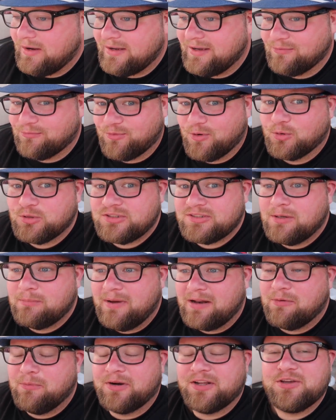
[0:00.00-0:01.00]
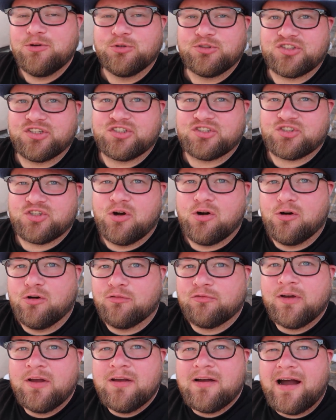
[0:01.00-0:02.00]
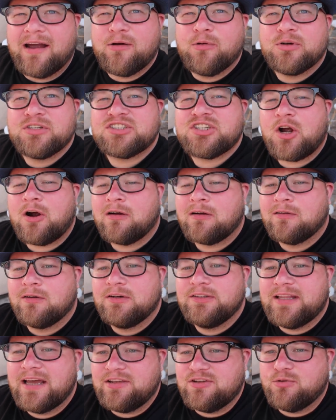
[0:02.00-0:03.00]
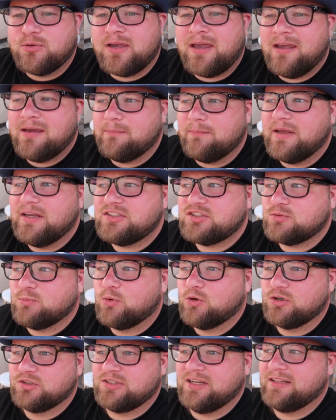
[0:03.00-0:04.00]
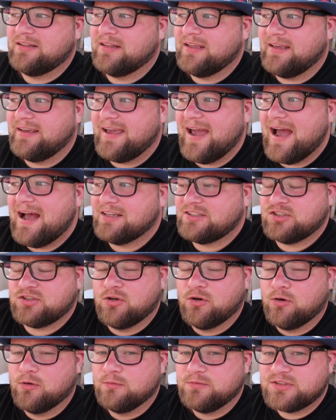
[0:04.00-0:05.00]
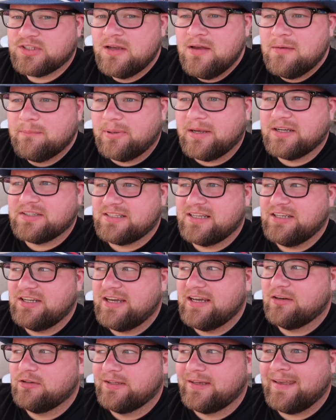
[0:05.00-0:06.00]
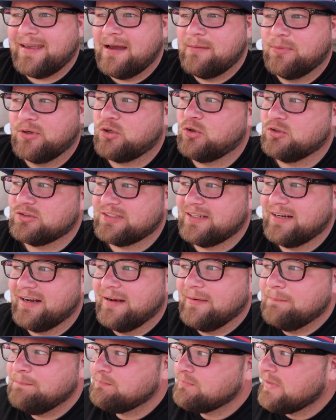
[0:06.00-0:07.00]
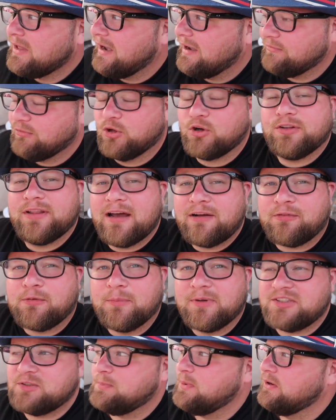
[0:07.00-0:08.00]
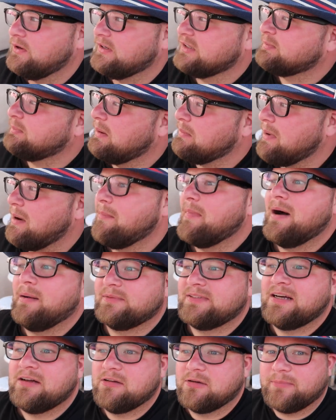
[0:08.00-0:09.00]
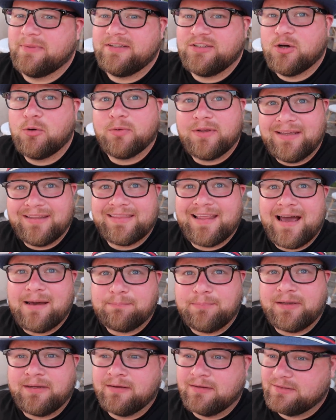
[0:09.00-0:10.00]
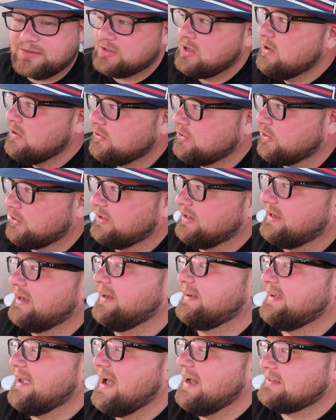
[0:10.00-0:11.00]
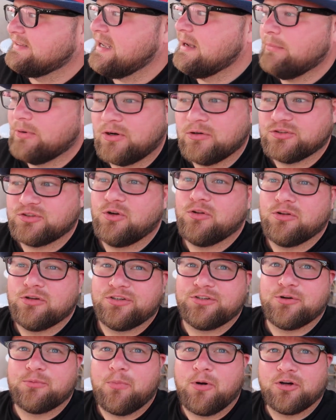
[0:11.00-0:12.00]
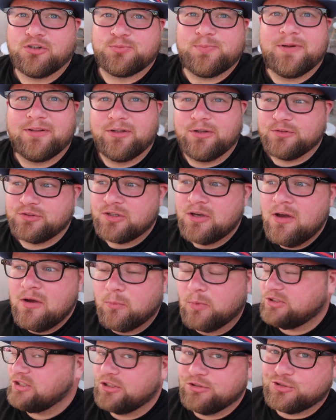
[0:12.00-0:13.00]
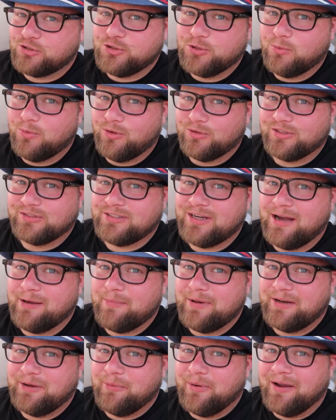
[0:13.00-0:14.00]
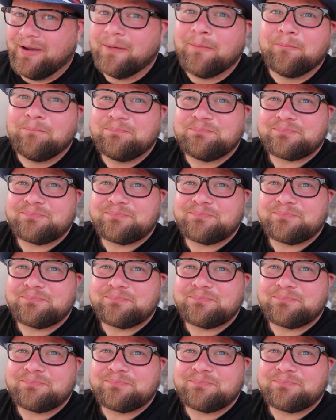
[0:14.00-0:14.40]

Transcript: I can roast them. I don't want to use the stove. I always heard that you can't make s'mores on the gas stoves because then you get all the chemicals in it. I've learned that from experience by my mom telling me don't eat that because you're gonna get gas chemicals all in your marshmallows, which I used to do all the time anyway.